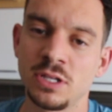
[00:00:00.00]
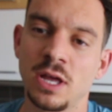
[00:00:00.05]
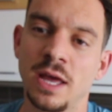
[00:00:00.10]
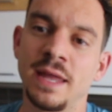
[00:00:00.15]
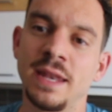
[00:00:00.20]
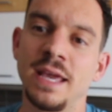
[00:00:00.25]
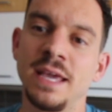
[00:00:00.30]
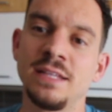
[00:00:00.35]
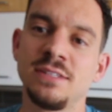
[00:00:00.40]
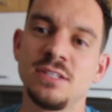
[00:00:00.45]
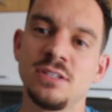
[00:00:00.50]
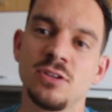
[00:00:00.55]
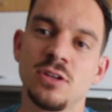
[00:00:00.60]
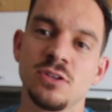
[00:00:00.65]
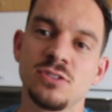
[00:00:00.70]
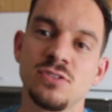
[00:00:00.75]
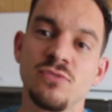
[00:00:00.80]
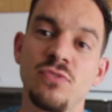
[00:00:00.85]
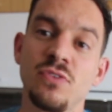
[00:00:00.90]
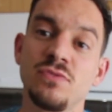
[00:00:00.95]
at
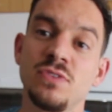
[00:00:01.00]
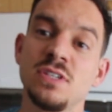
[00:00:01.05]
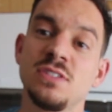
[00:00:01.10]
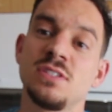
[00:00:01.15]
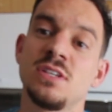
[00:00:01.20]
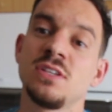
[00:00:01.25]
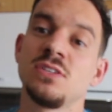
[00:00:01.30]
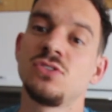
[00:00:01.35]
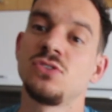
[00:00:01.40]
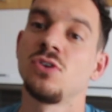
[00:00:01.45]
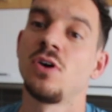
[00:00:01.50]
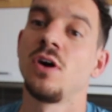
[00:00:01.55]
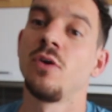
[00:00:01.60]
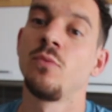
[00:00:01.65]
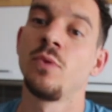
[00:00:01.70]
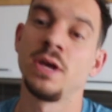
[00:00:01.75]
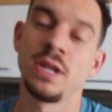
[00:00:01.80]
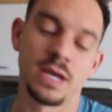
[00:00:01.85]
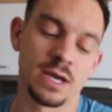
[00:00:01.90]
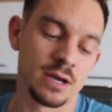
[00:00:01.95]
$18.15, so I
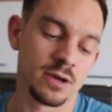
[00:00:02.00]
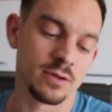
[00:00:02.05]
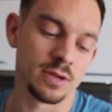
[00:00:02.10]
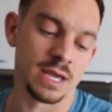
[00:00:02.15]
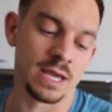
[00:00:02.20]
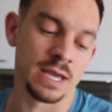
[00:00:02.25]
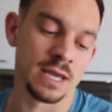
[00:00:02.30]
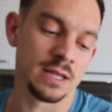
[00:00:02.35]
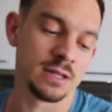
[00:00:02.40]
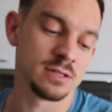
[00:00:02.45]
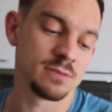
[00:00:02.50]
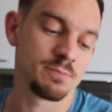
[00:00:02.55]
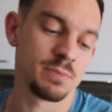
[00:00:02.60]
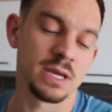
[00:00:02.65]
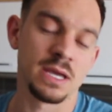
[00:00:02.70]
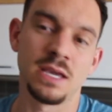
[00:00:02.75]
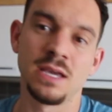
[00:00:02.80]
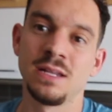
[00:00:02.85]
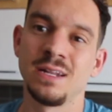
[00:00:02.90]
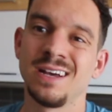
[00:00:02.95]
went out and
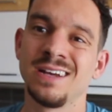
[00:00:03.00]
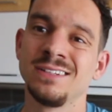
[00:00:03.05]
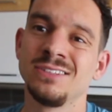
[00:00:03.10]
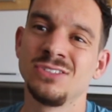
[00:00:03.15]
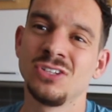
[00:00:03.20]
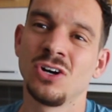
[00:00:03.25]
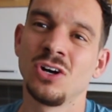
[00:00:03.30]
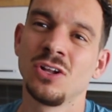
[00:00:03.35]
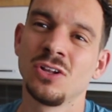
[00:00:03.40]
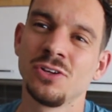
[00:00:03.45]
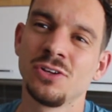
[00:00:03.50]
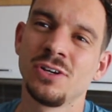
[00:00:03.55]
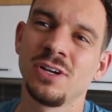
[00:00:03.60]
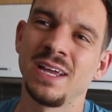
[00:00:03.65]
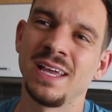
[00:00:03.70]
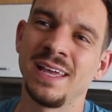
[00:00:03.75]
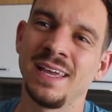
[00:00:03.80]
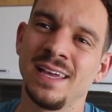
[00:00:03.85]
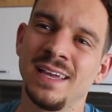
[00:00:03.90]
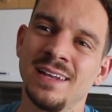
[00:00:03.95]
paid
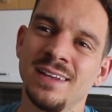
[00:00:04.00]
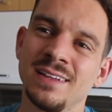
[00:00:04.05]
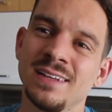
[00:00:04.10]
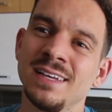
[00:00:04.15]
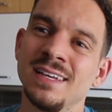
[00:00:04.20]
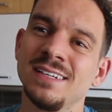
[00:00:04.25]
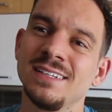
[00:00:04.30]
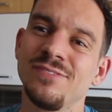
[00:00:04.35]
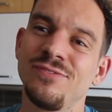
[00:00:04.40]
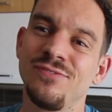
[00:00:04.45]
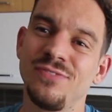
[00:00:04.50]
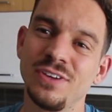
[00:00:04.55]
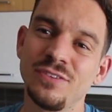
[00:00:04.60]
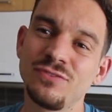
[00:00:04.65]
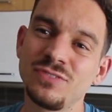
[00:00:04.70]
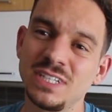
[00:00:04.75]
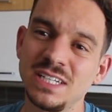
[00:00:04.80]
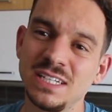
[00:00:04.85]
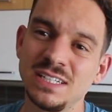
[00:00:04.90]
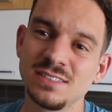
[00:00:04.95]

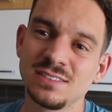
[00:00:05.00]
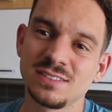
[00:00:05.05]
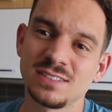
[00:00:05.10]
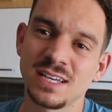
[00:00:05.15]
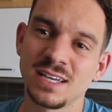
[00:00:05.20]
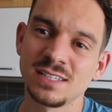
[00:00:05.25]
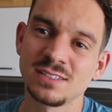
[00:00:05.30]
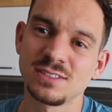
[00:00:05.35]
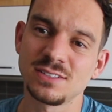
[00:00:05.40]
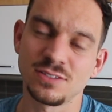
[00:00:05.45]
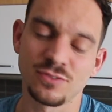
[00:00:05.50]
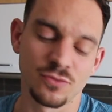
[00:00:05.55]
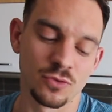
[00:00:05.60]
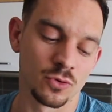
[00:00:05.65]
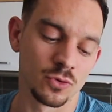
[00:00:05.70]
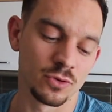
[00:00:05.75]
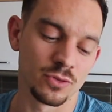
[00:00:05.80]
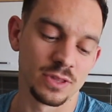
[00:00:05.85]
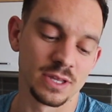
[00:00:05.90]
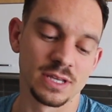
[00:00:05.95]
$1.15
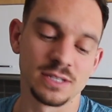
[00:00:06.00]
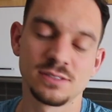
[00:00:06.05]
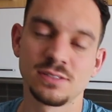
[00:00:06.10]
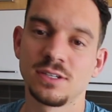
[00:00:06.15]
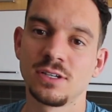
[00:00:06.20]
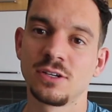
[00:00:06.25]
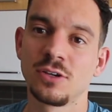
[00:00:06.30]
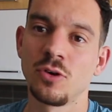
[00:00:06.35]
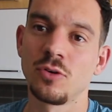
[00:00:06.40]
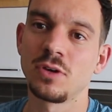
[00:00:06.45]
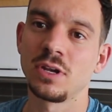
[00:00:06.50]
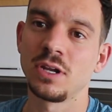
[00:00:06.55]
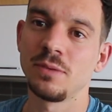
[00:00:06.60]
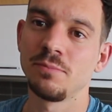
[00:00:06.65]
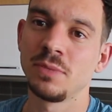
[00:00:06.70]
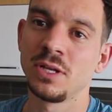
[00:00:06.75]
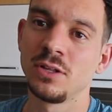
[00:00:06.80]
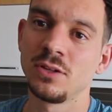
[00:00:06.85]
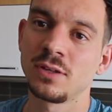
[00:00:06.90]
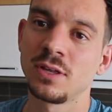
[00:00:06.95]
for this coconut
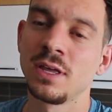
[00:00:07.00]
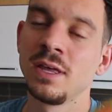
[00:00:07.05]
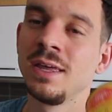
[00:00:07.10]
milk.